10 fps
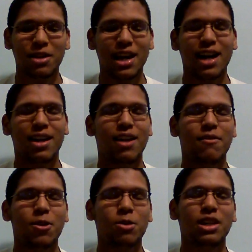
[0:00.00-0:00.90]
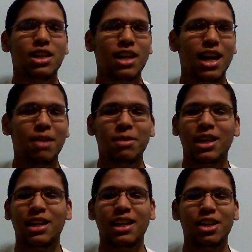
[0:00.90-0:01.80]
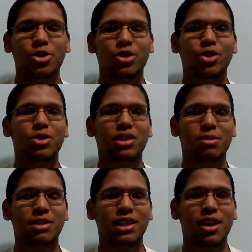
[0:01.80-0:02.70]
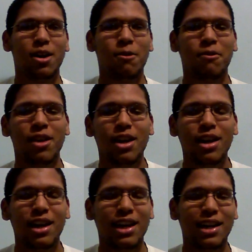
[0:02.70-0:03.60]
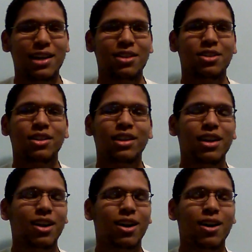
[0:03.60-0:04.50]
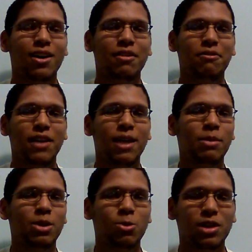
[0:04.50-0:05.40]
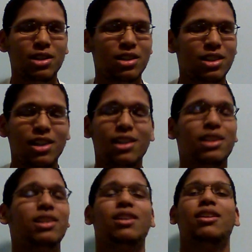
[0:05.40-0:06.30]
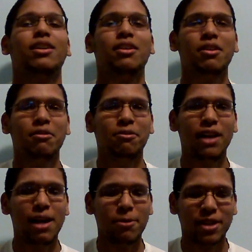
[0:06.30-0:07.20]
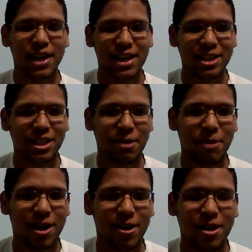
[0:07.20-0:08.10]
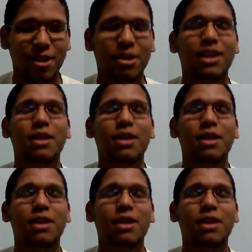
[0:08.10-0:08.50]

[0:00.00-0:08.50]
we got of him. He came in and introduced himself, and all the family was just flabbergasted about it.